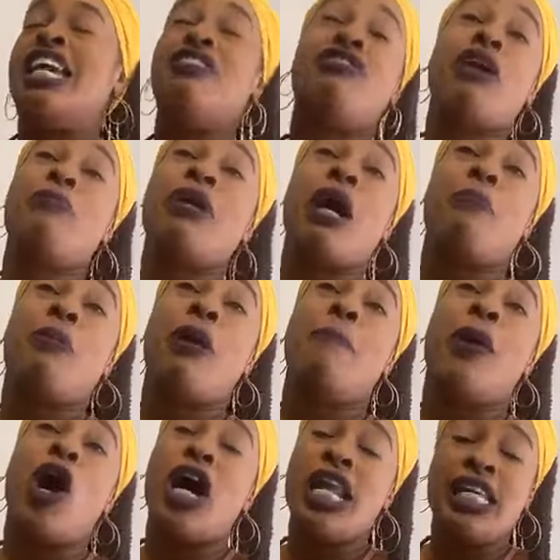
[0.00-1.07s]
give them
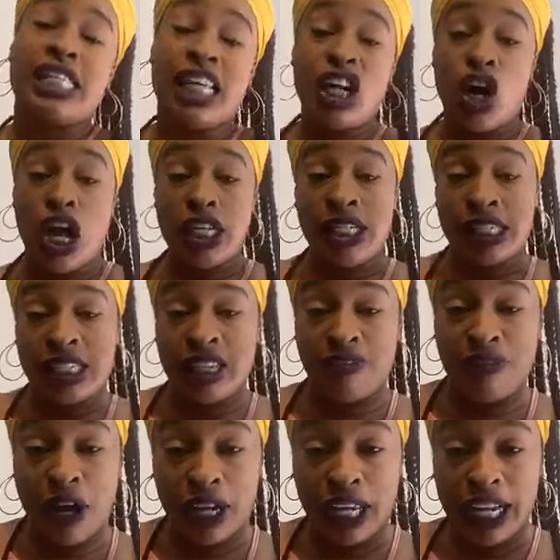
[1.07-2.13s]
couple bodies and all just
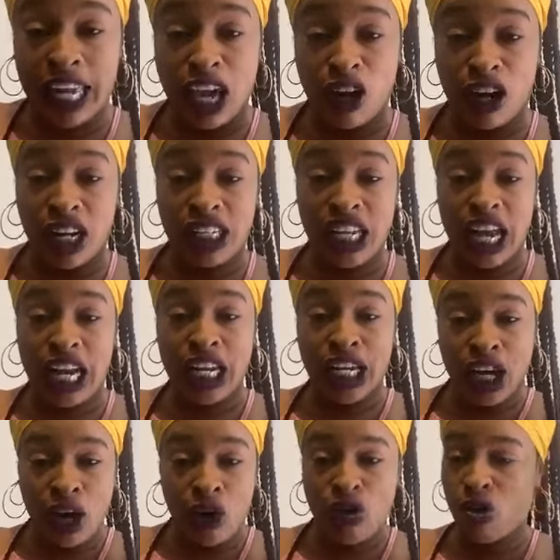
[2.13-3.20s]
to fucking get out of jail.
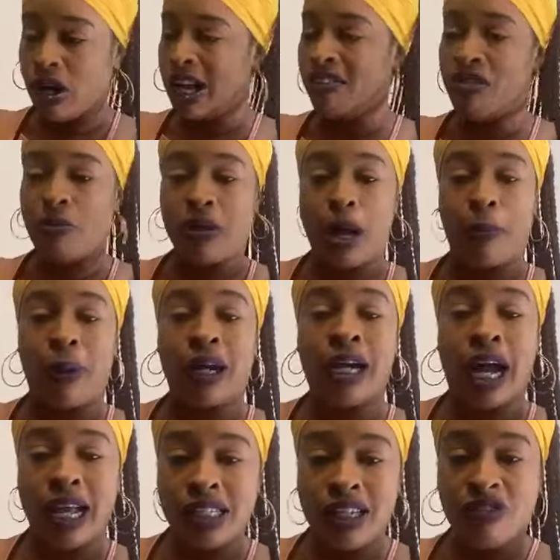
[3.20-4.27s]
You, you'll give them
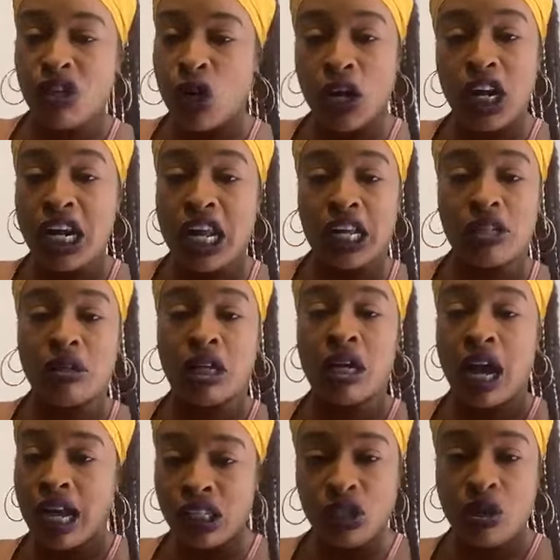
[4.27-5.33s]
couple guns. If you know any niggas
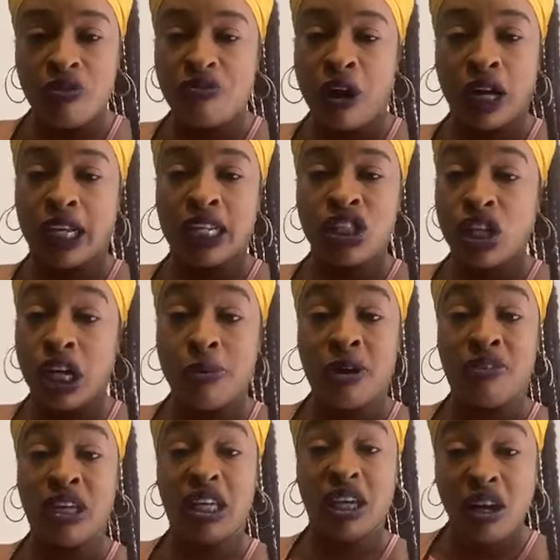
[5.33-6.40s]
with guns, you'll fucking turn
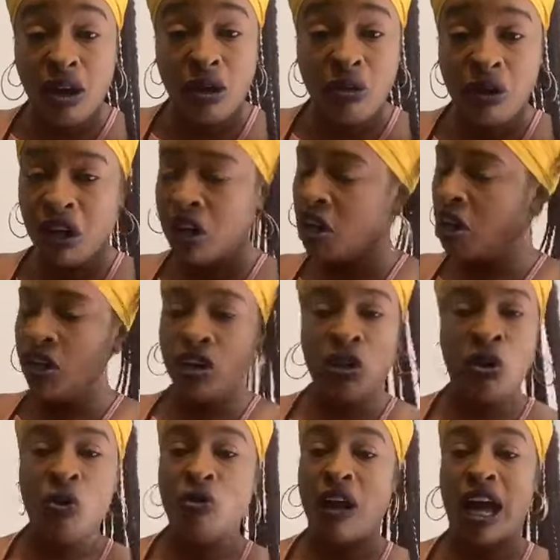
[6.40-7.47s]
them over. You,
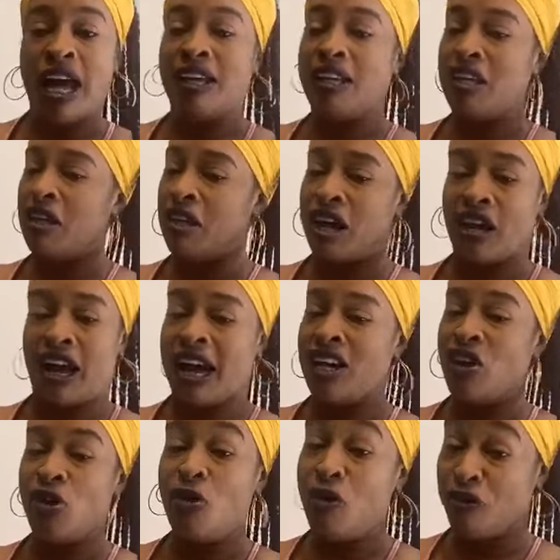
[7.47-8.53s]
you, I,
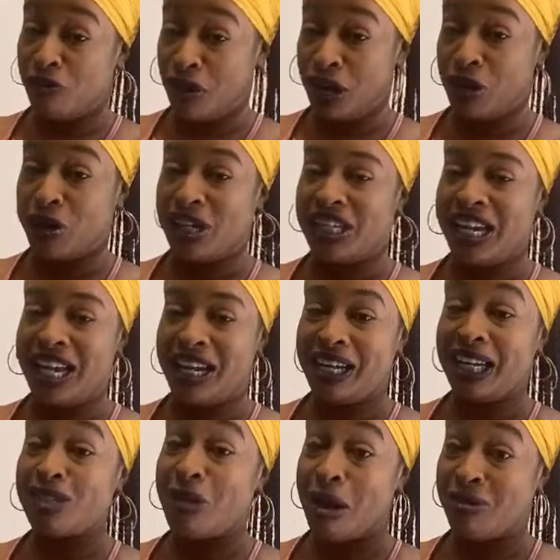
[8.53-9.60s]
I know you afraid to go to
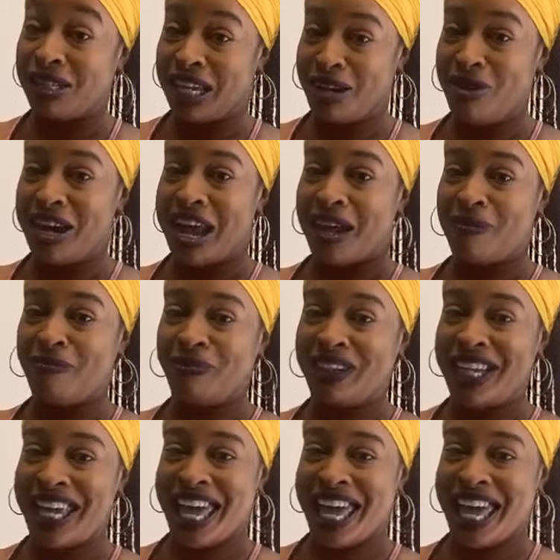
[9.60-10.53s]
jail. That's why I am not send you there.